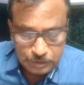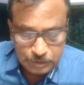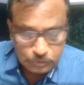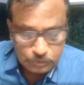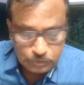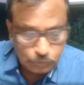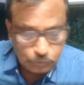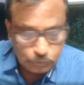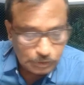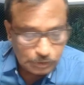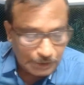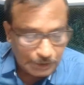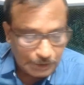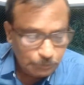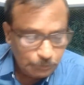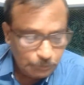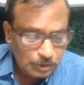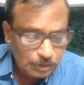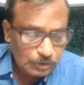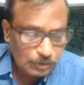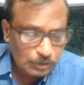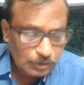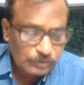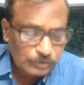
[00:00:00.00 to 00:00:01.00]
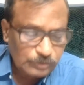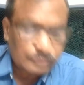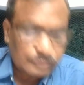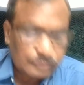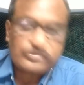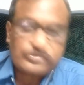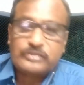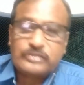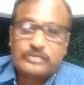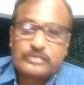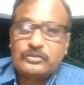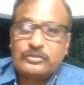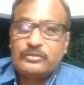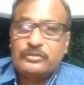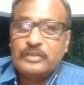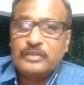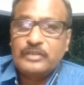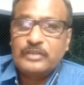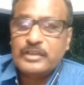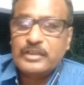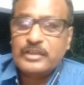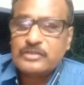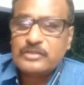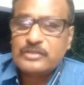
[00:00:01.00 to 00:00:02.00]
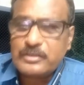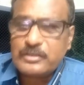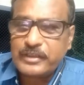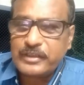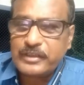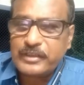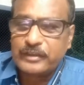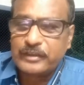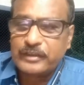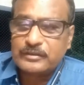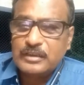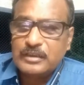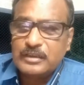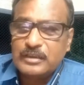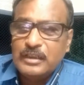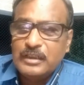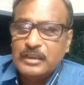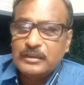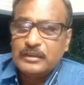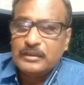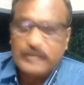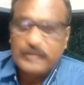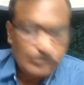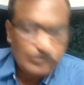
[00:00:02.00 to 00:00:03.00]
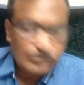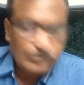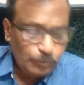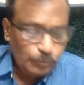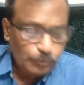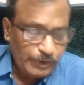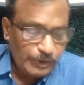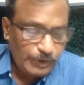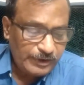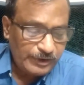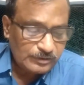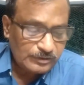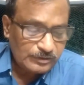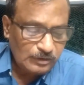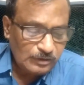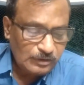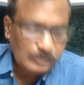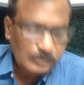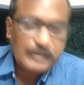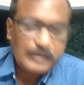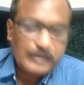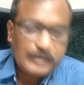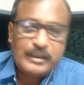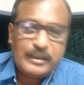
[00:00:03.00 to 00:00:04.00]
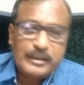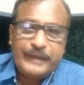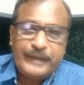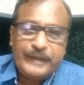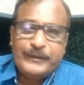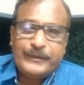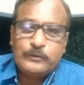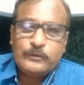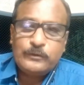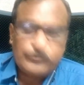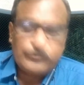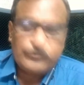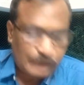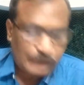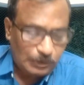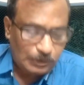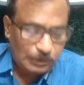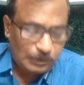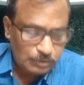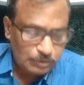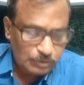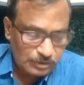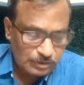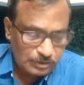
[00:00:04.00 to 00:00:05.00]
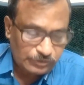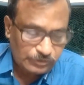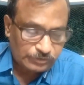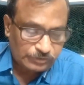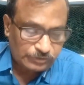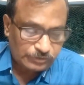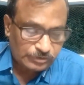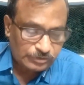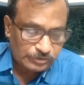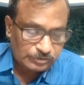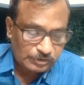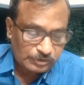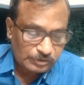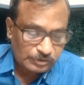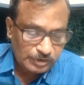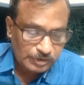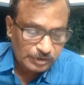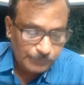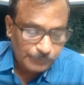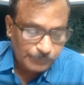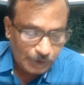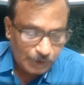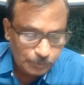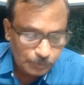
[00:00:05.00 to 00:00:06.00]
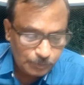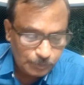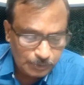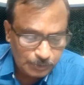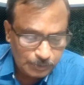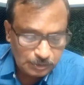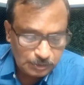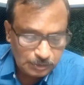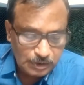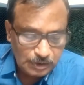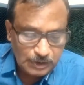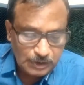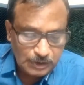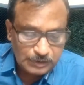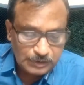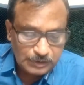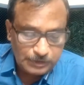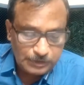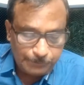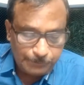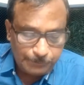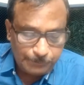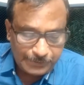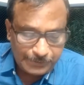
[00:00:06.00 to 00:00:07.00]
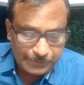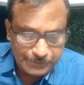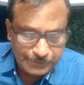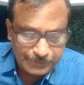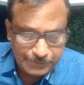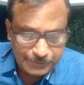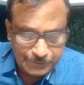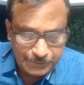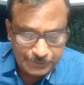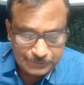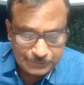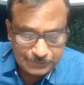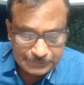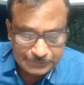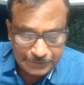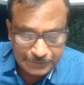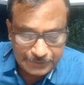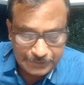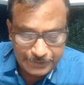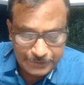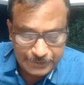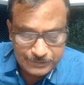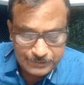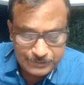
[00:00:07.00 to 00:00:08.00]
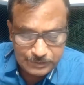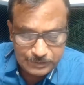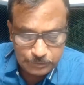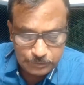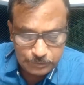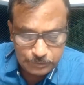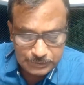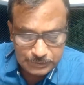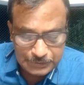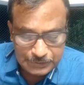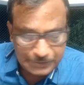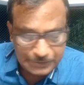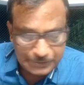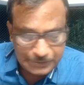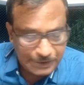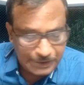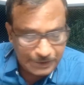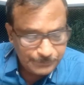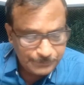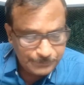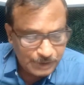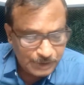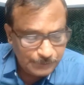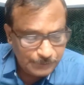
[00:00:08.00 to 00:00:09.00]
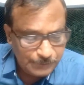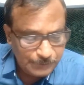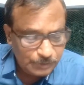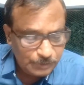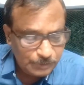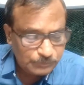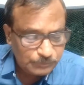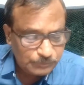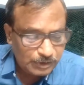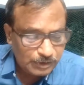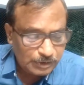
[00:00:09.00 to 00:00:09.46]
to dower or succession. In such case, the woman is not entitled to dower or succession. If, however, the party in health dies during the lifetime of